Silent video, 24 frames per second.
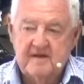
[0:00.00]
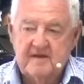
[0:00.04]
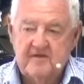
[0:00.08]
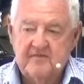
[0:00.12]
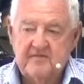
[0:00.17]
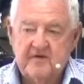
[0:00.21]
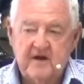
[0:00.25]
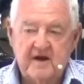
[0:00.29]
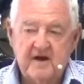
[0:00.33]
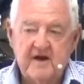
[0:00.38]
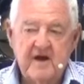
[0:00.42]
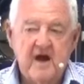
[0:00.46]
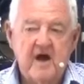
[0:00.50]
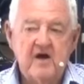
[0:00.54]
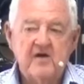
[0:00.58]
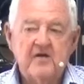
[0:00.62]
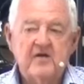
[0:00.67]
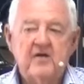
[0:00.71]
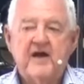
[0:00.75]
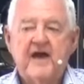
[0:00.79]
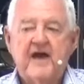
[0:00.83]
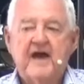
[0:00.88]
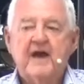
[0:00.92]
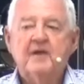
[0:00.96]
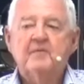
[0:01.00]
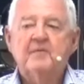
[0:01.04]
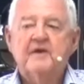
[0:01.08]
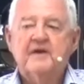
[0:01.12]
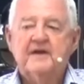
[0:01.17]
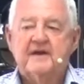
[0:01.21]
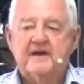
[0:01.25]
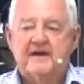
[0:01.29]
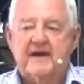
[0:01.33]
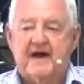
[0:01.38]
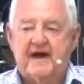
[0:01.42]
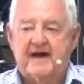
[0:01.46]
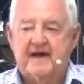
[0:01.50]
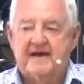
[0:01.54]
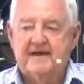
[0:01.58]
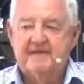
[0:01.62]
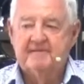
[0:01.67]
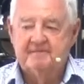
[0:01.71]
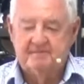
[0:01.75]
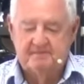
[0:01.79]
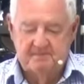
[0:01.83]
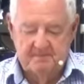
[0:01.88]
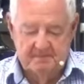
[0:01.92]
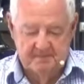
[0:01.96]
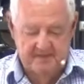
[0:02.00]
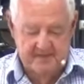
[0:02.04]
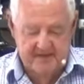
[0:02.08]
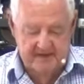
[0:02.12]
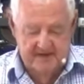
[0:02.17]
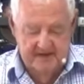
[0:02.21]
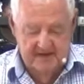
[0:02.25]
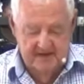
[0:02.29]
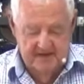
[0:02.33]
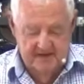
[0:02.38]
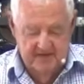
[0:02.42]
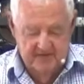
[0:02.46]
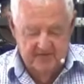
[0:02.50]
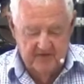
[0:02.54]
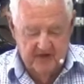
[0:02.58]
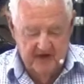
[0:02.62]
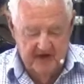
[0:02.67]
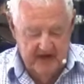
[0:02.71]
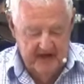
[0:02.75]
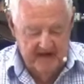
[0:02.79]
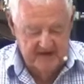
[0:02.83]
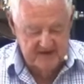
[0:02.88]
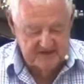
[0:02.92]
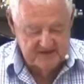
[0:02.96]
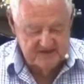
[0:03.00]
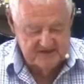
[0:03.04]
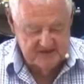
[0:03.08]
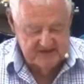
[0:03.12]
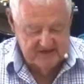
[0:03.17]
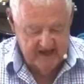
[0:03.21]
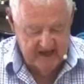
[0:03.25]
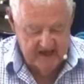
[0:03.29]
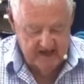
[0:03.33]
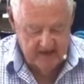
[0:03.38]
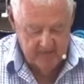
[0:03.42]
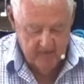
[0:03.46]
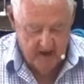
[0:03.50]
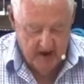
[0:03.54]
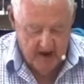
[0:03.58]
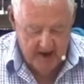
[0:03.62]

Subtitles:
You've got to know your enemy today. You've got to understand him.